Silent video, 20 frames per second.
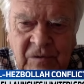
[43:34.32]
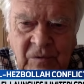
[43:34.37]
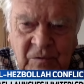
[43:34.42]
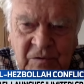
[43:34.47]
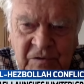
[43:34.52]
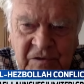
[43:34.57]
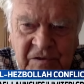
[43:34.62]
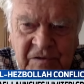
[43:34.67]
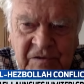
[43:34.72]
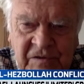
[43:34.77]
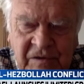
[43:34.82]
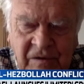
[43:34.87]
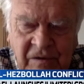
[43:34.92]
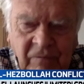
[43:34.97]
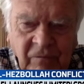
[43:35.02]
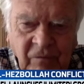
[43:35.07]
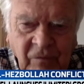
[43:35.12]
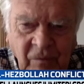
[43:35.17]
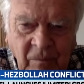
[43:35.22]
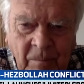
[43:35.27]
as long as it's
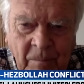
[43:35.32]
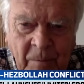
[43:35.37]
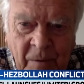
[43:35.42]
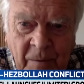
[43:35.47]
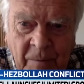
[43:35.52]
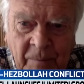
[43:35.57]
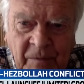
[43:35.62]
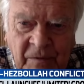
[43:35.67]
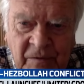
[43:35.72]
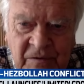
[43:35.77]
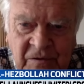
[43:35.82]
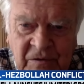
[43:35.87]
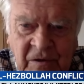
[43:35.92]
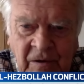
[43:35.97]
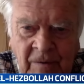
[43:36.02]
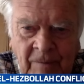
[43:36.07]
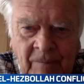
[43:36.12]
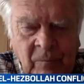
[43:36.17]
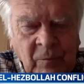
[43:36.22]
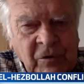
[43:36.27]
done for a purpose,
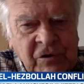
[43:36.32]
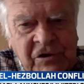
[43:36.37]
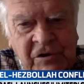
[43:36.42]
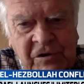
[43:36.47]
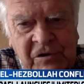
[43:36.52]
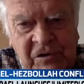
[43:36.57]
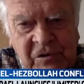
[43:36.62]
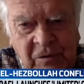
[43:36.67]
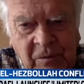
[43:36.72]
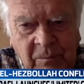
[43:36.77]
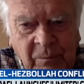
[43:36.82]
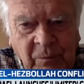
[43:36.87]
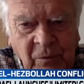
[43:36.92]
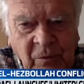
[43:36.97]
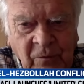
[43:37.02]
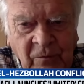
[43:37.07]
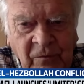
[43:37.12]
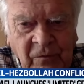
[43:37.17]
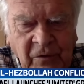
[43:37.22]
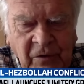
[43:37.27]
which is to
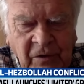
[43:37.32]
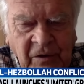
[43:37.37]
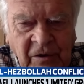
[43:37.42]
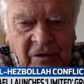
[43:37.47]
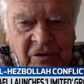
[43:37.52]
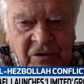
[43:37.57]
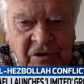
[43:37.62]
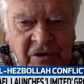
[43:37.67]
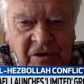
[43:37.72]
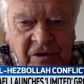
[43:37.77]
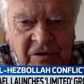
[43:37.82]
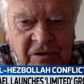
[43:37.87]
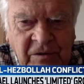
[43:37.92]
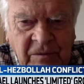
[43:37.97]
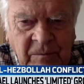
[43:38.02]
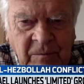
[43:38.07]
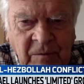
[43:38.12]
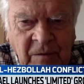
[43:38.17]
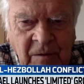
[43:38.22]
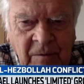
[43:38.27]
improve the
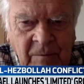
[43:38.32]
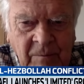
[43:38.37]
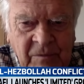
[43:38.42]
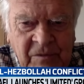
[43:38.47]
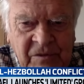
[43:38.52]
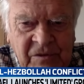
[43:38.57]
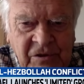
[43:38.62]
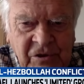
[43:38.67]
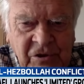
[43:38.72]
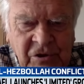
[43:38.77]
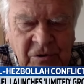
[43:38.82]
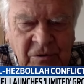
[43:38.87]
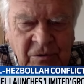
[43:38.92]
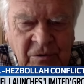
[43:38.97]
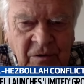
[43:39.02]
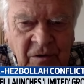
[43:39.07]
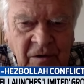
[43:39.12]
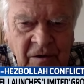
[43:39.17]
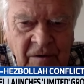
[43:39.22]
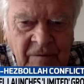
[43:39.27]
negotiating
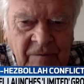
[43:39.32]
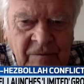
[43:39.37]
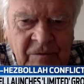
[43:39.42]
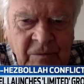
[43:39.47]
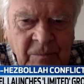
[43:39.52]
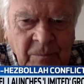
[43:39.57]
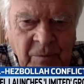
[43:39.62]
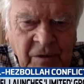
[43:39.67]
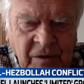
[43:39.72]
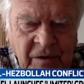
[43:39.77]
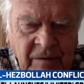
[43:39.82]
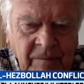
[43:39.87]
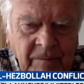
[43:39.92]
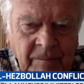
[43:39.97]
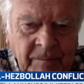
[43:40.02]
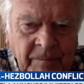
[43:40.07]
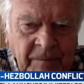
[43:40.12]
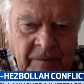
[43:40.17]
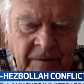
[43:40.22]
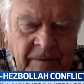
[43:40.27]
position to
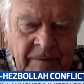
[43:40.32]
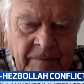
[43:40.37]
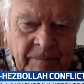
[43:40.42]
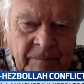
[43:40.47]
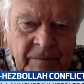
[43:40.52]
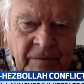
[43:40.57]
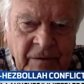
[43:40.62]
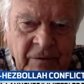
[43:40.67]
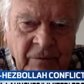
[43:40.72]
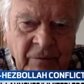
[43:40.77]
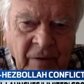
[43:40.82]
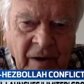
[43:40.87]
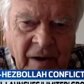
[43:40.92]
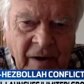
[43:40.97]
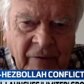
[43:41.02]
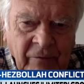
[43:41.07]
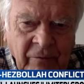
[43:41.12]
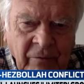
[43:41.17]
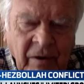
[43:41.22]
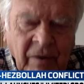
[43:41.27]
bring
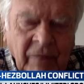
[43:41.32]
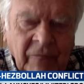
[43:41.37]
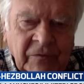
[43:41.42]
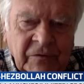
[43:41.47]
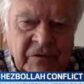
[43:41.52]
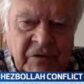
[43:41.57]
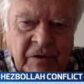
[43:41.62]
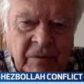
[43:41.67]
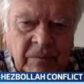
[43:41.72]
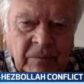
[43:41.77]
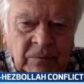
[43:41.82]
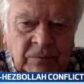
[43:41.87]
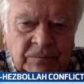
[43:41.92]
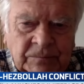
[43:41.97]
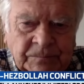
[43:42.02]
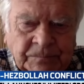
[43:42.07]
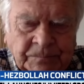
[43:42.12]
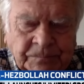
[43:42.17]
Iran around the table.